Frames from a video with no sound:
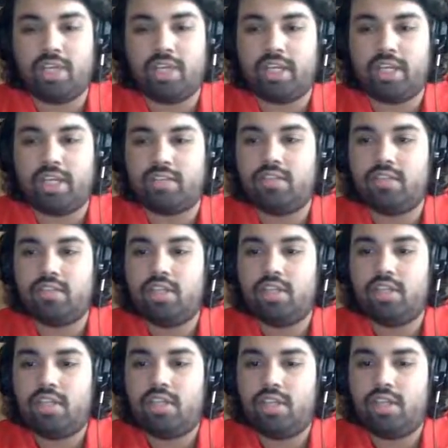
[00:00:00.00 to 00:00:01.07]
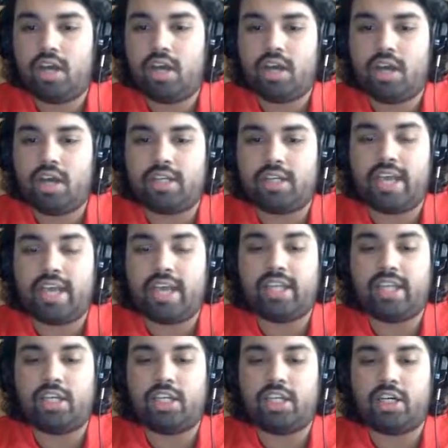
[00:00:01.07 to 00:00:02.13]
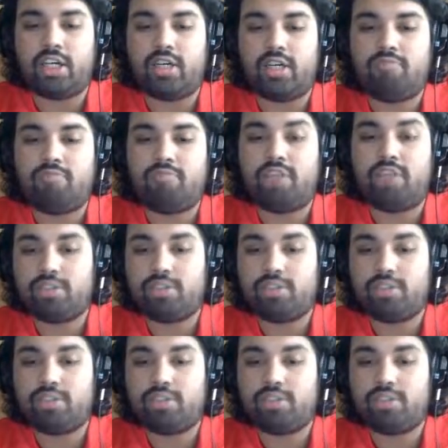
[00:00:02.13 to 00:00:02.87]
is getting the pressure